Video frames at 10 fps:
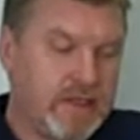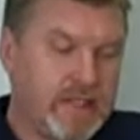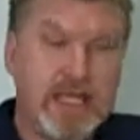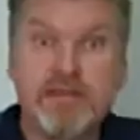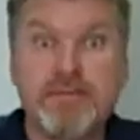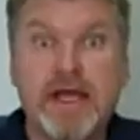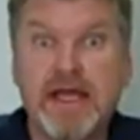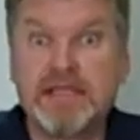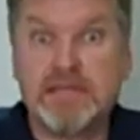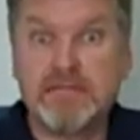either by
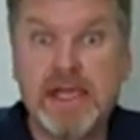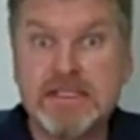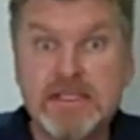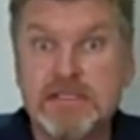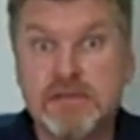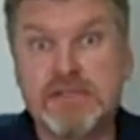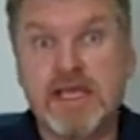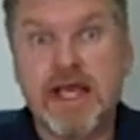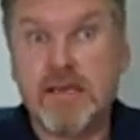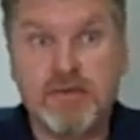instant message or
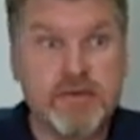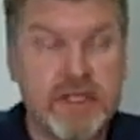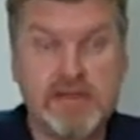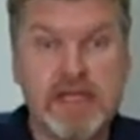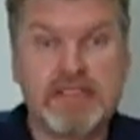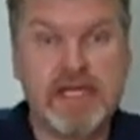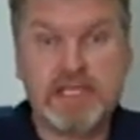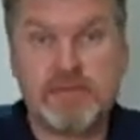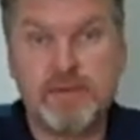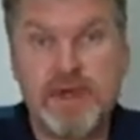Skype or email
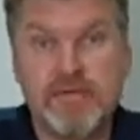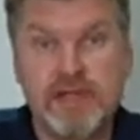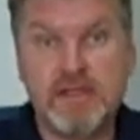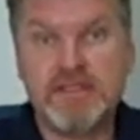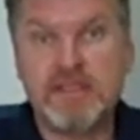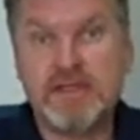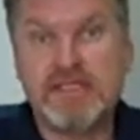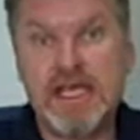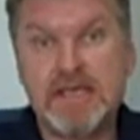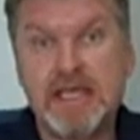attachment or whatever, and you simply
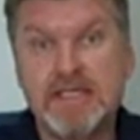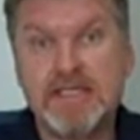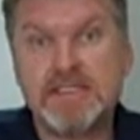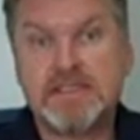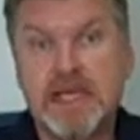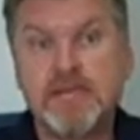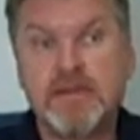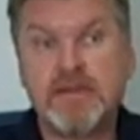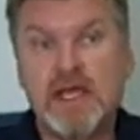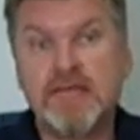take that data table
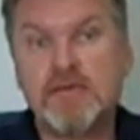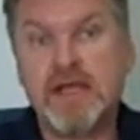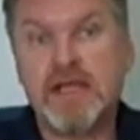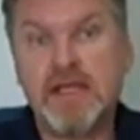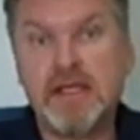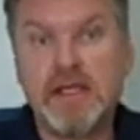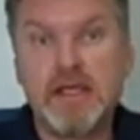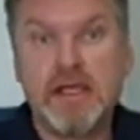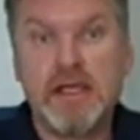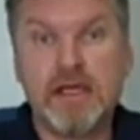that they've already
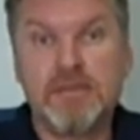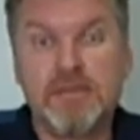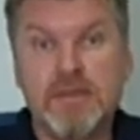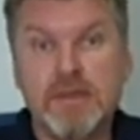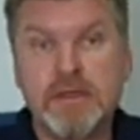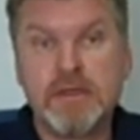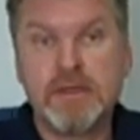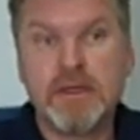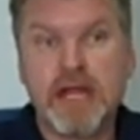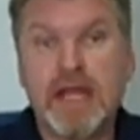
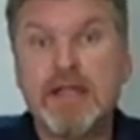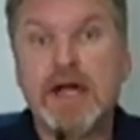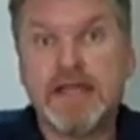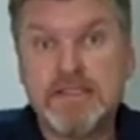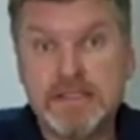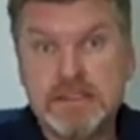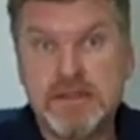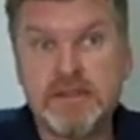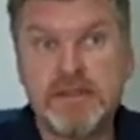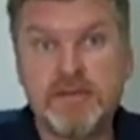analysed
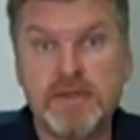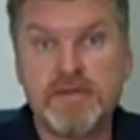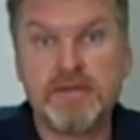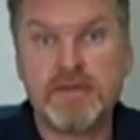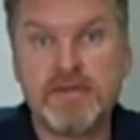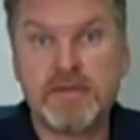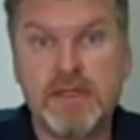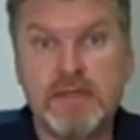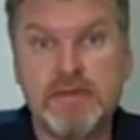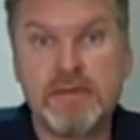with
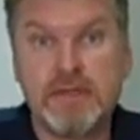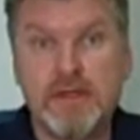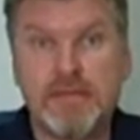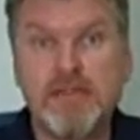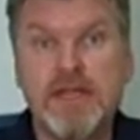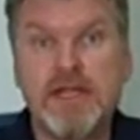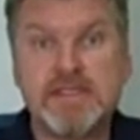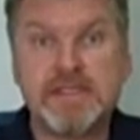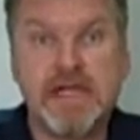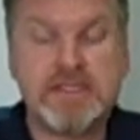
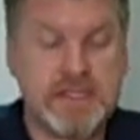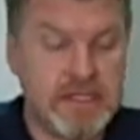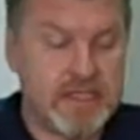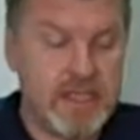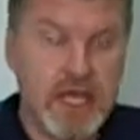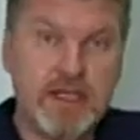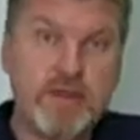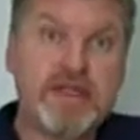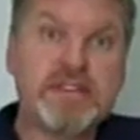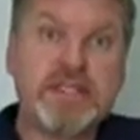manipulated data, and you
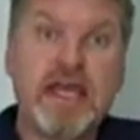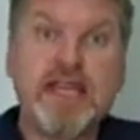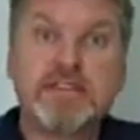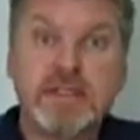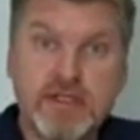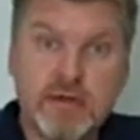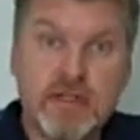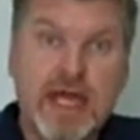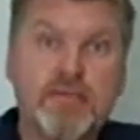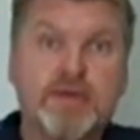enter that into your
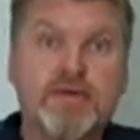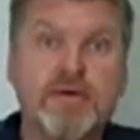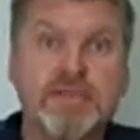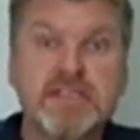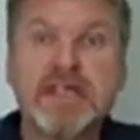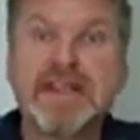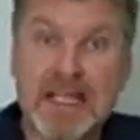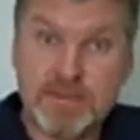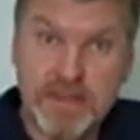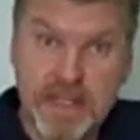lab report.
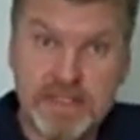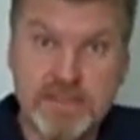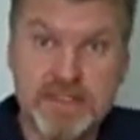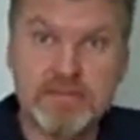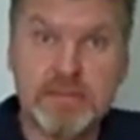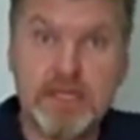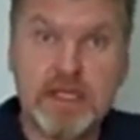That's plagiarism.